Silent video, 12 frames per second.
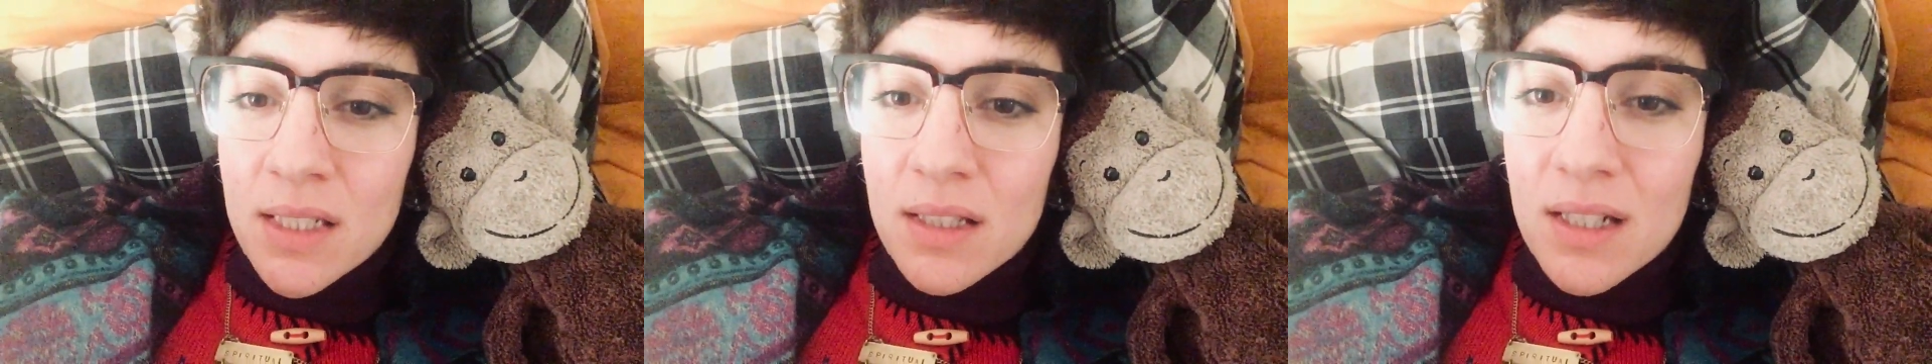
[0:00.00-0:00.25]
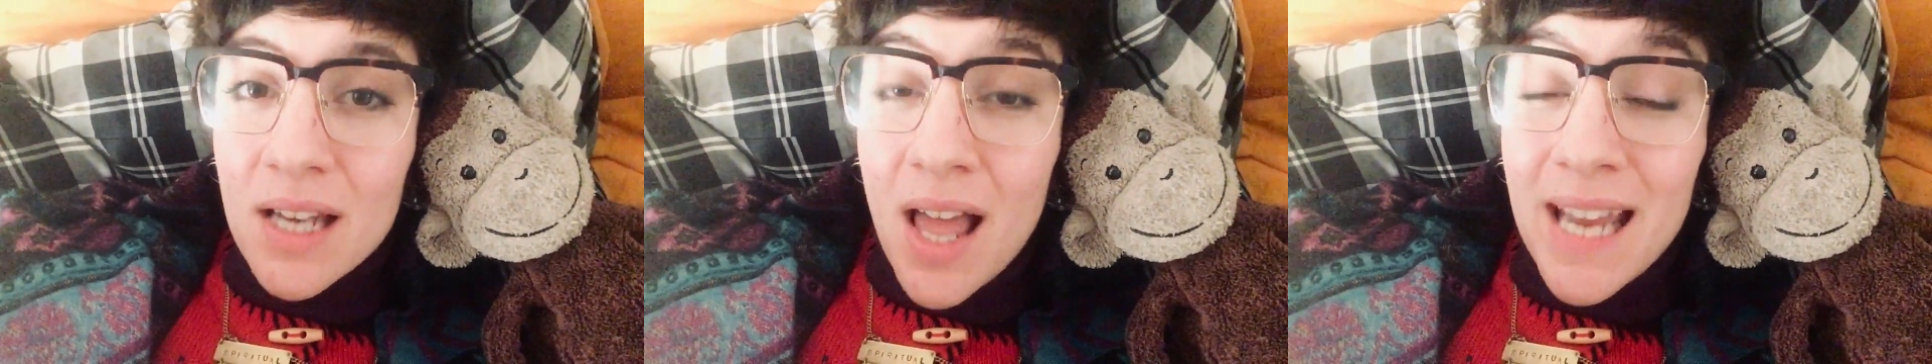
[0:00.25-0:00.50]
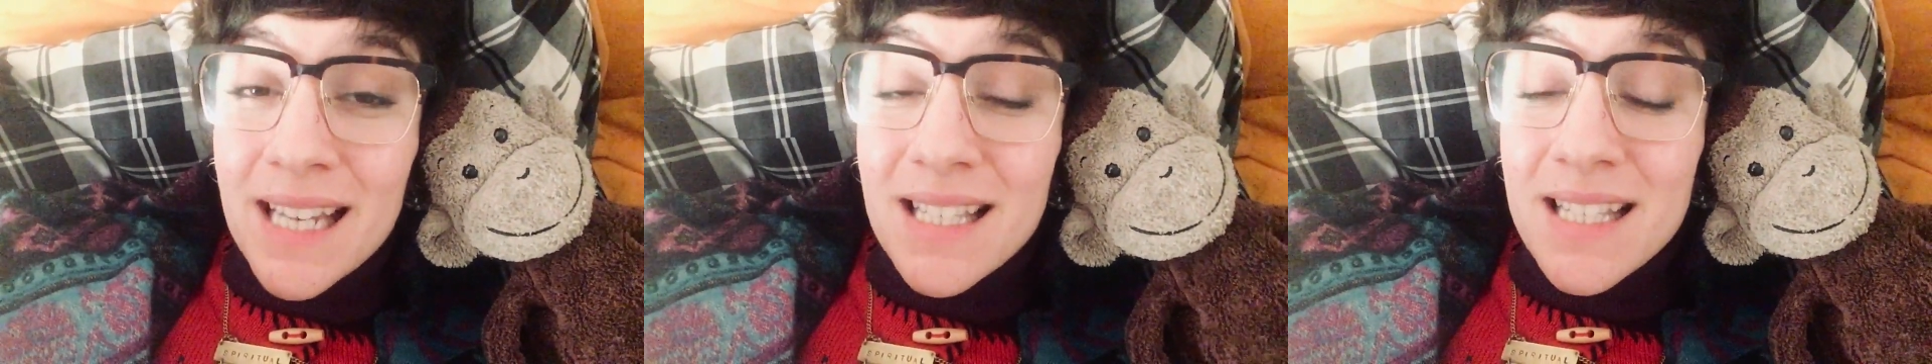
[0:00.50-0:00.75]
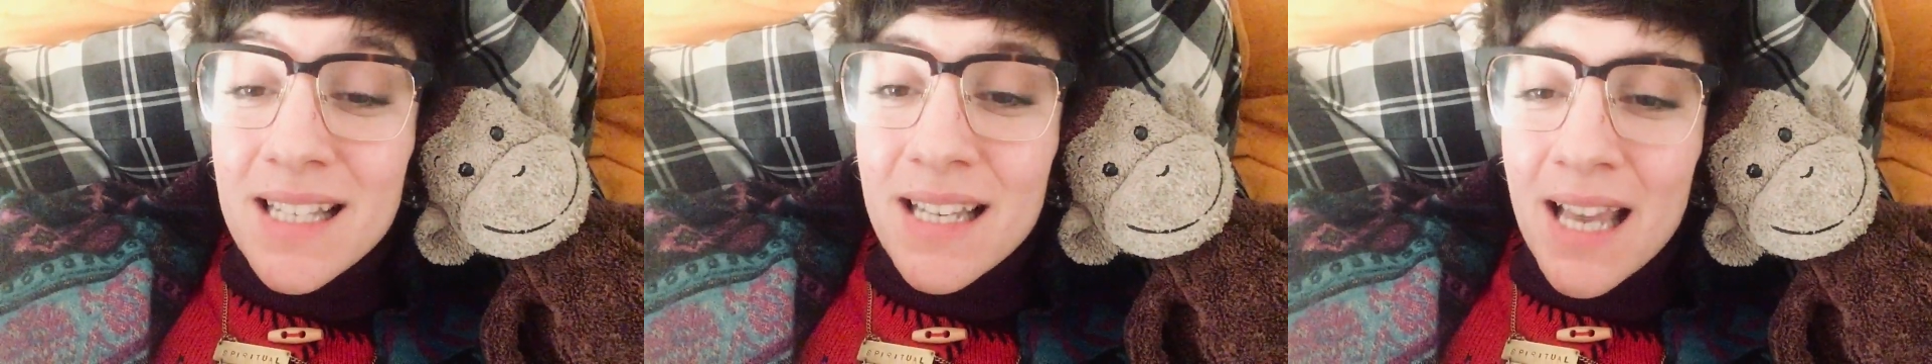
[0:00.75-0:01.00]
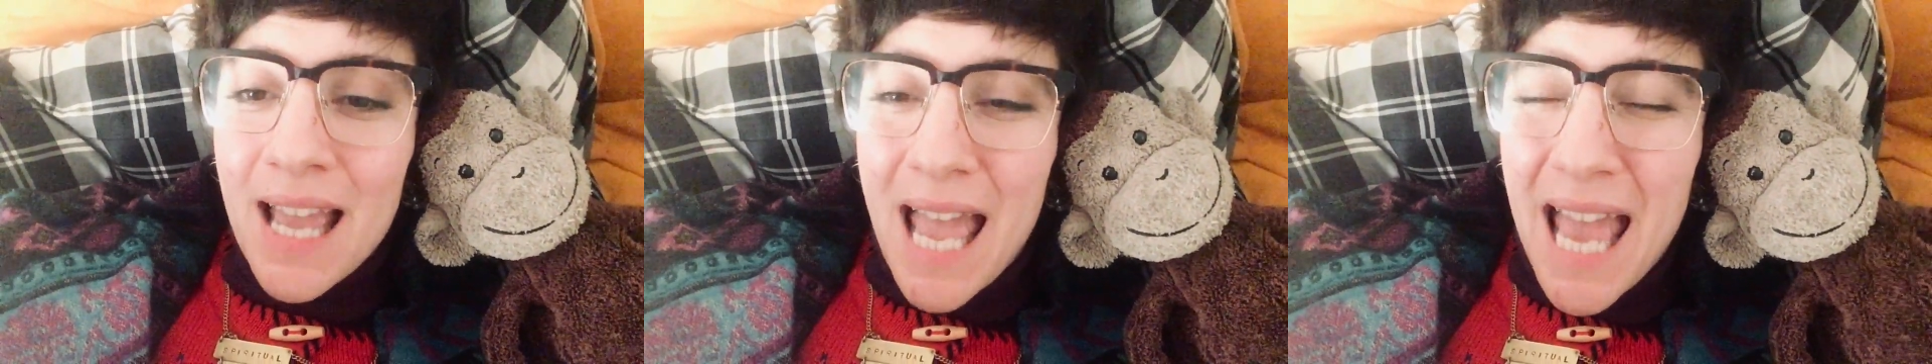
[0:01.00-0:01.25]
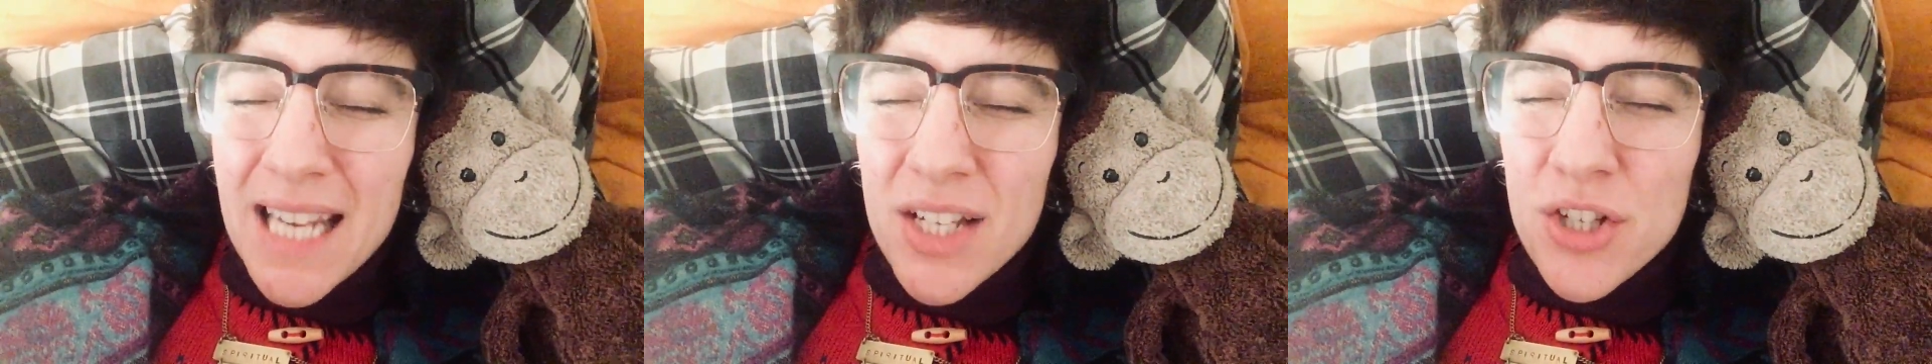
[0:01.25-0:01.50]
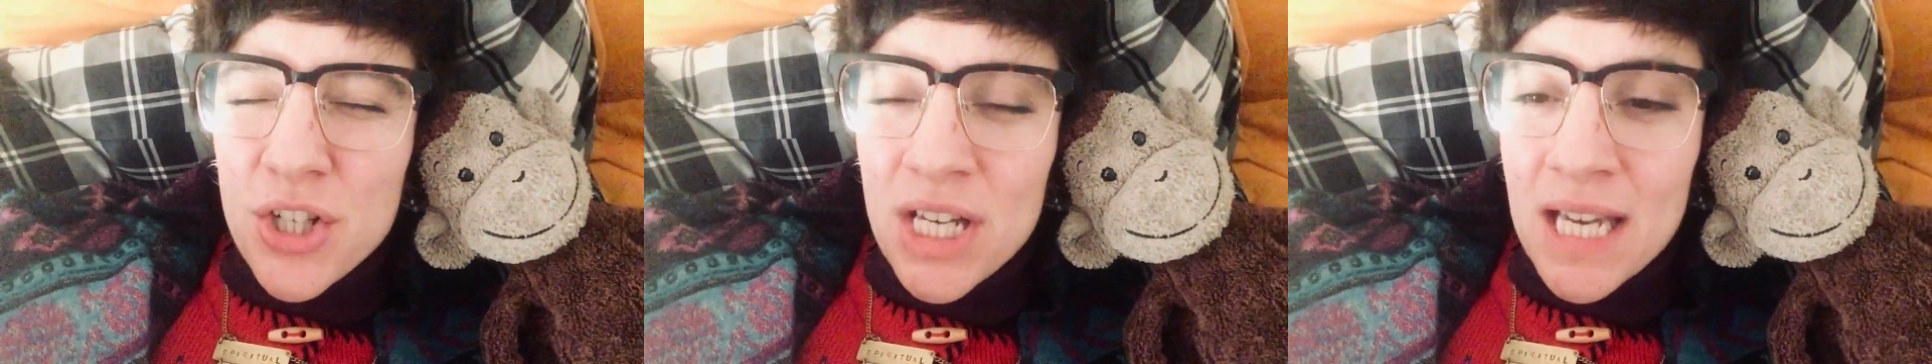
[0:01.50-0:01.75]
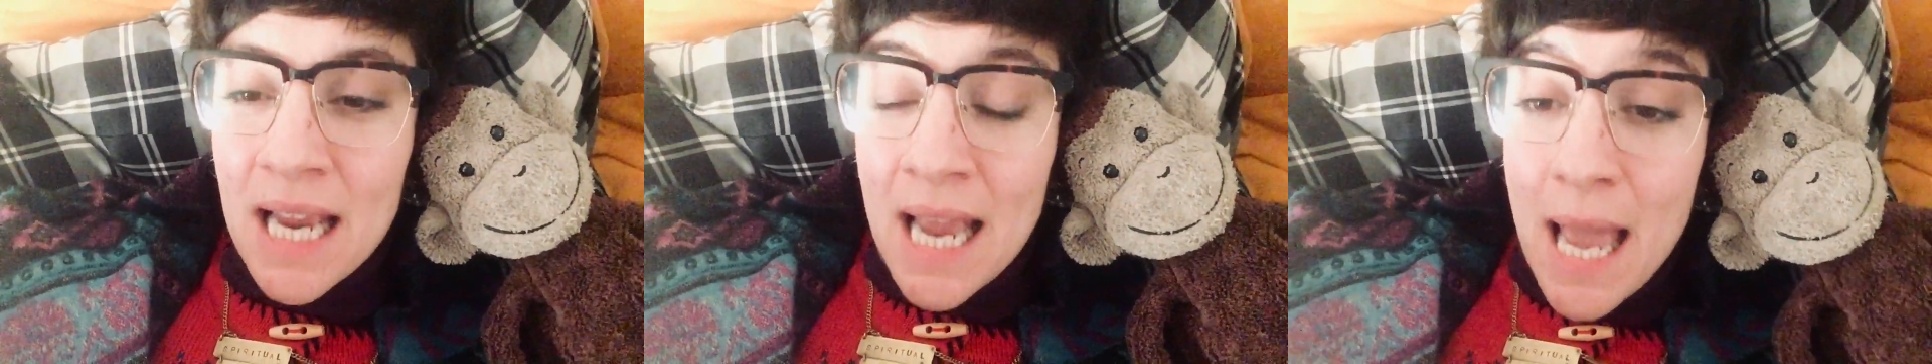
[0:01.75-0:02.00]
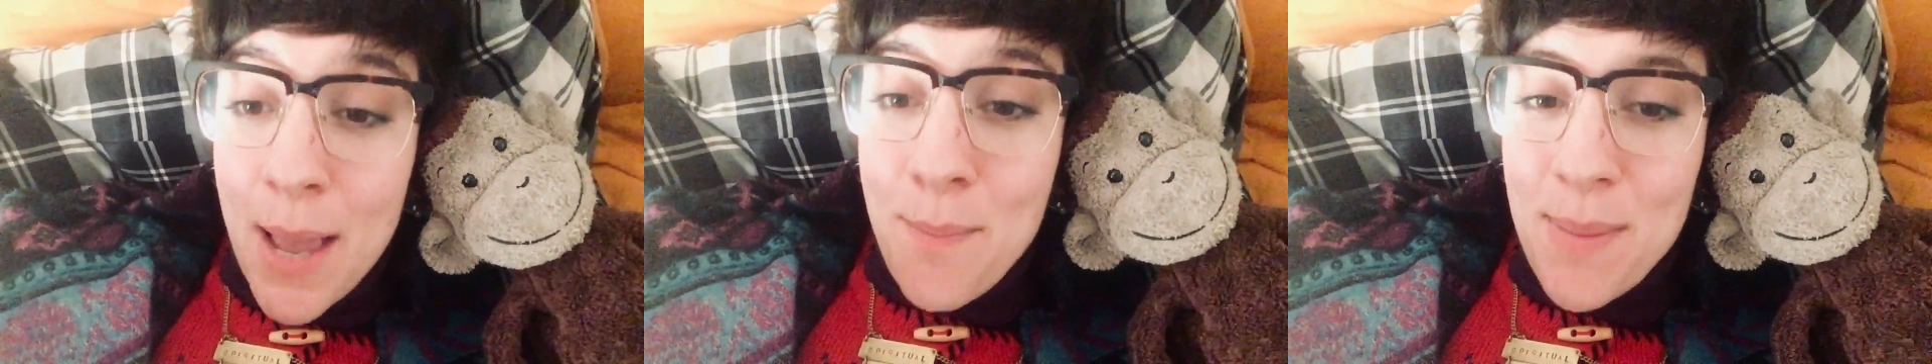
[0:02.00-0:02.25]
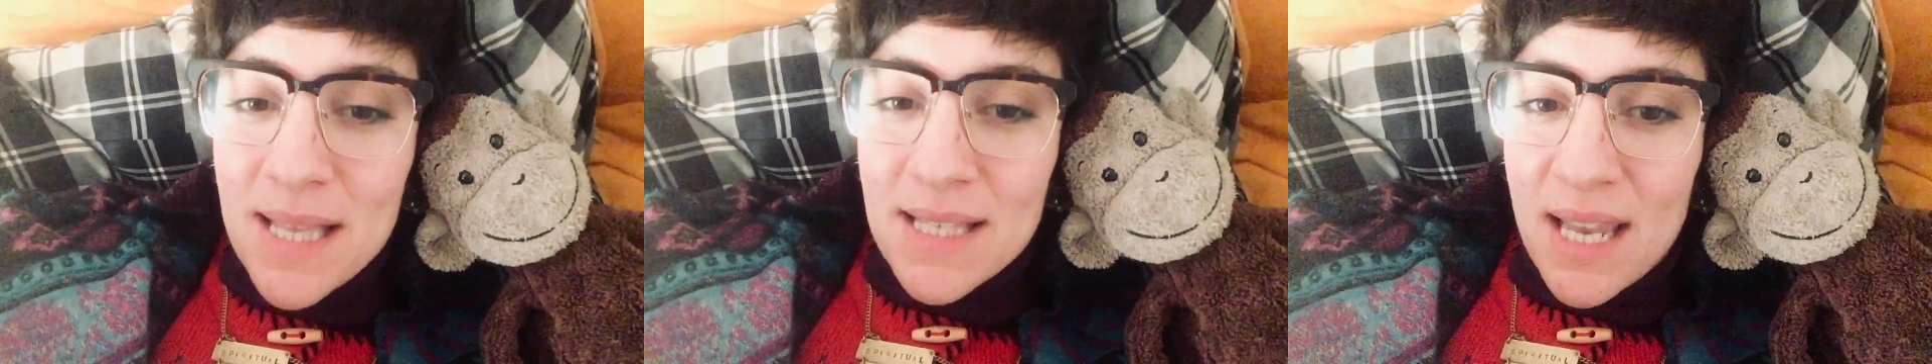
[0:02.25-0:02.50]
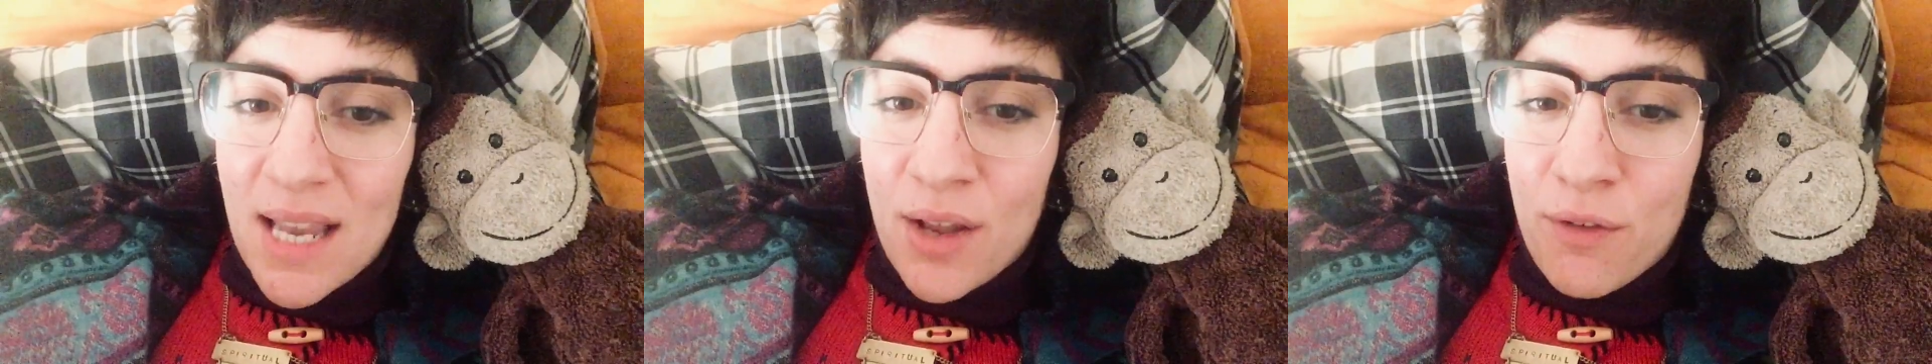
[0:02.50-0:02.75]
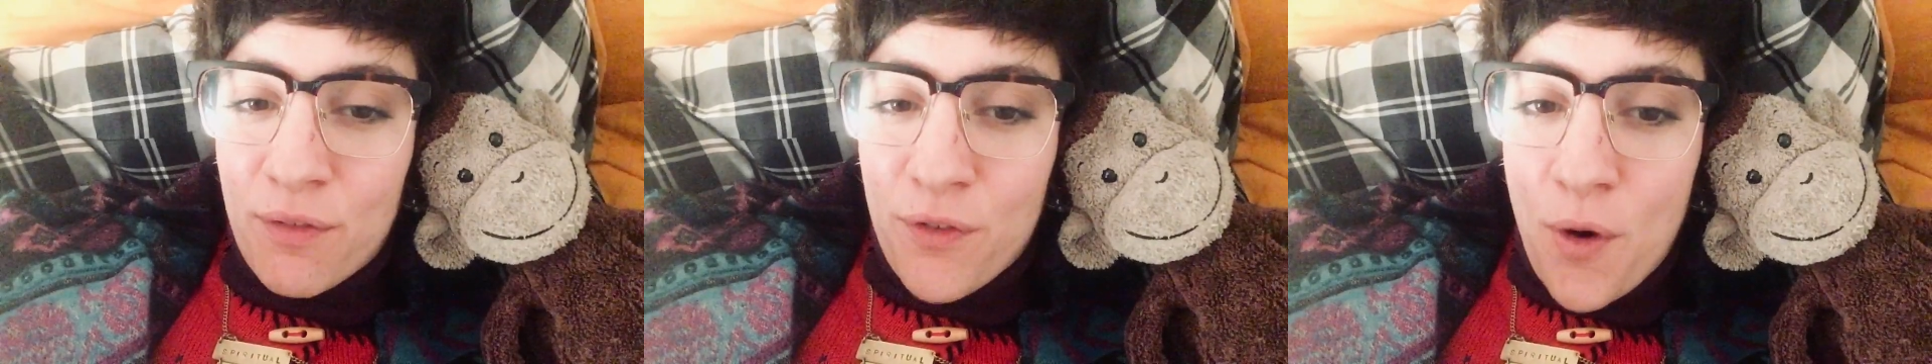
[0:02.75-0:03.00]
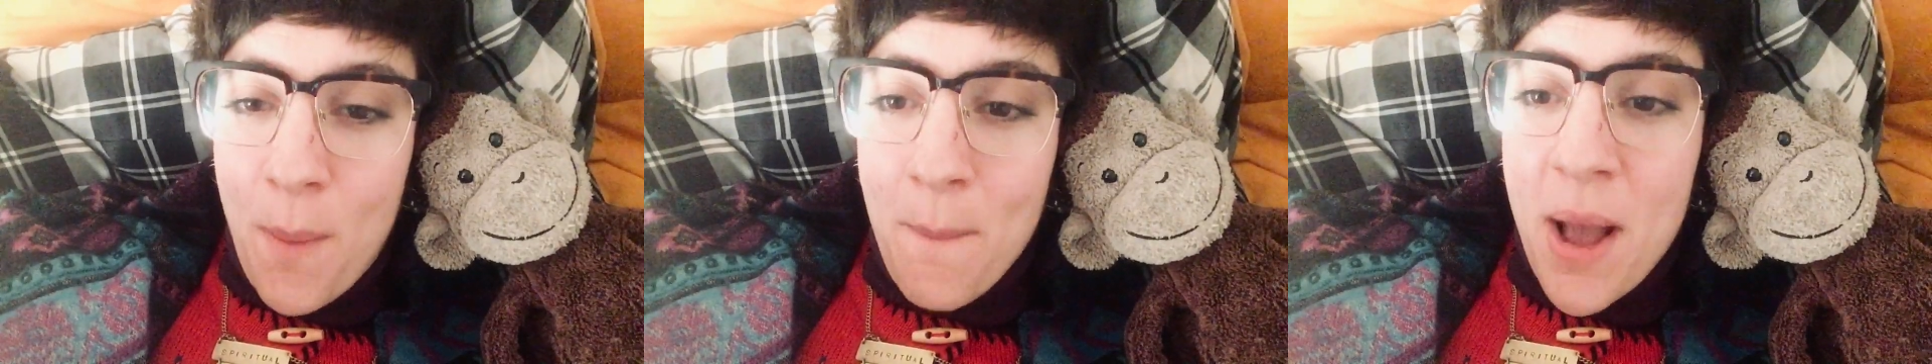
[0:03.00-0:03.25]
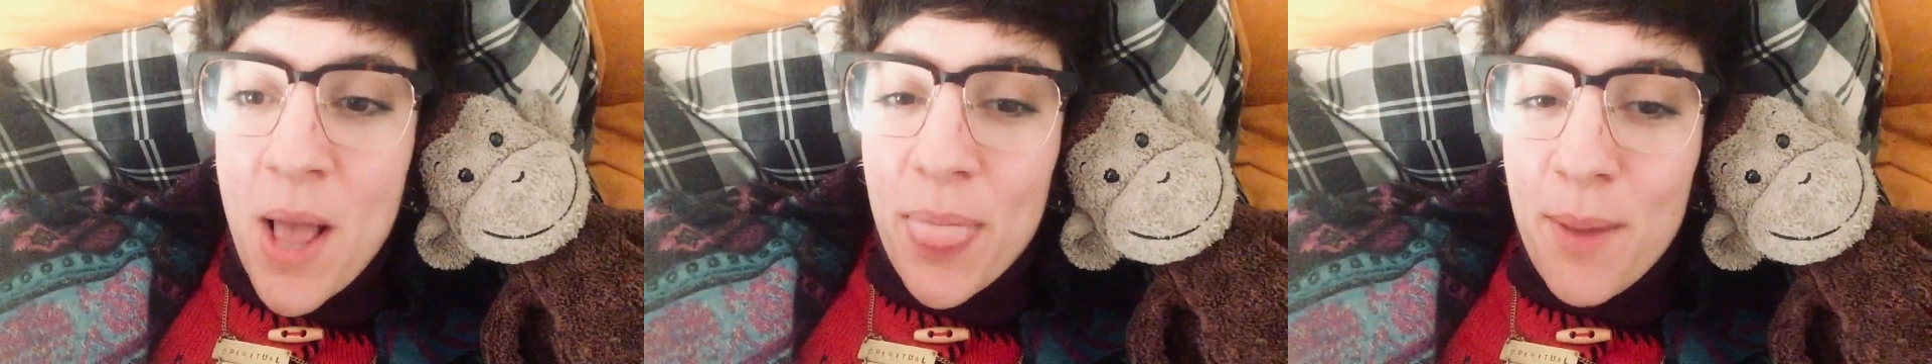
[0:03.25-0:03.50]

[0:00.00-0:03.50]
the light energy emitting from